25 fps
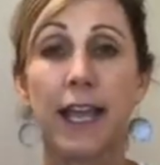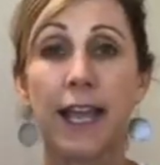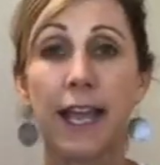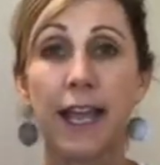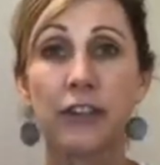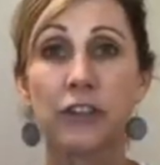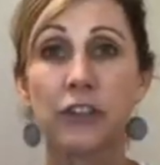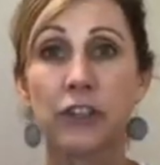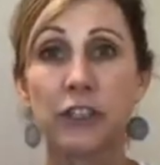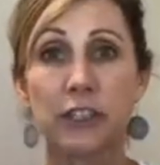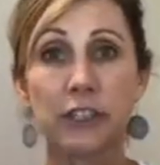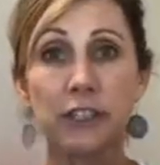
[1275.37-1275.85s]

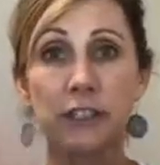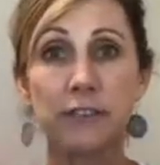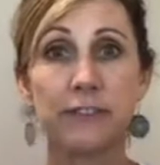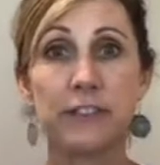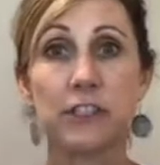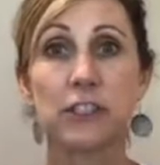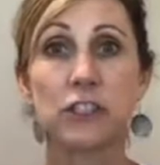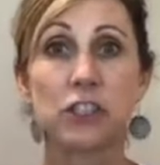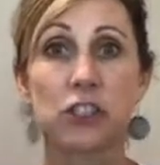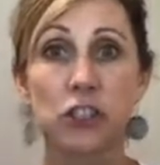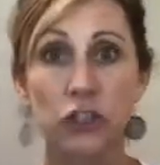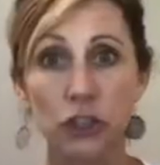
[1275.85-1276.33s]
And you're going to just
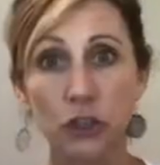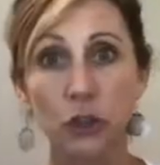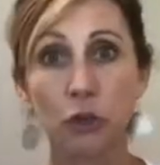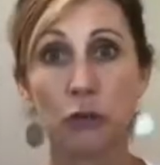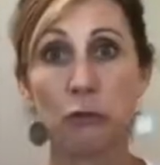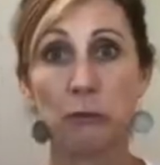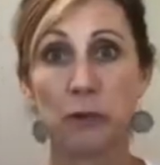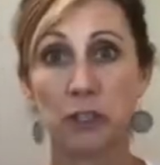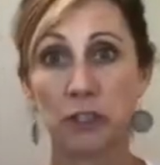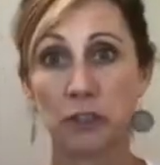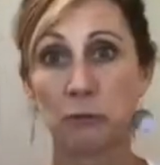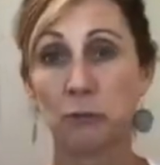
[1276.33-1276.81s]
feel so
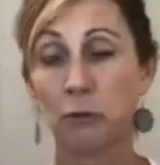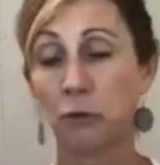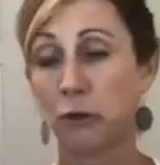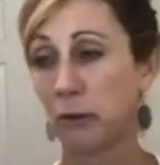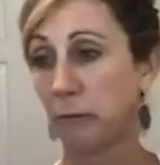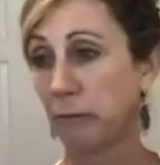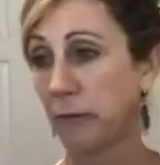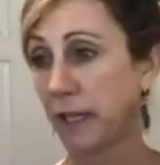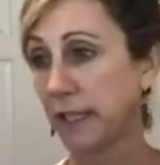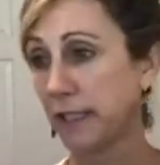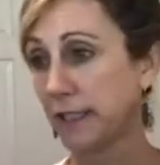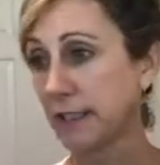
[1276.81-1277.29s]
much more
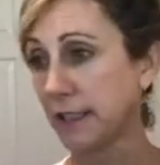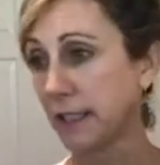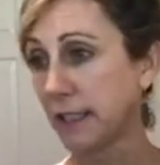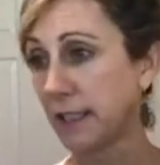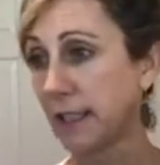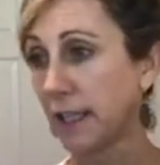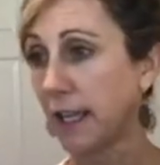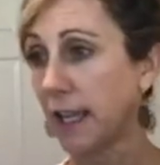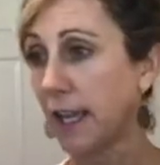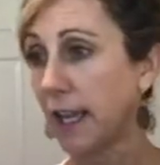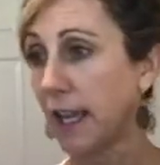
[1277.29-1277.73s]
amazing.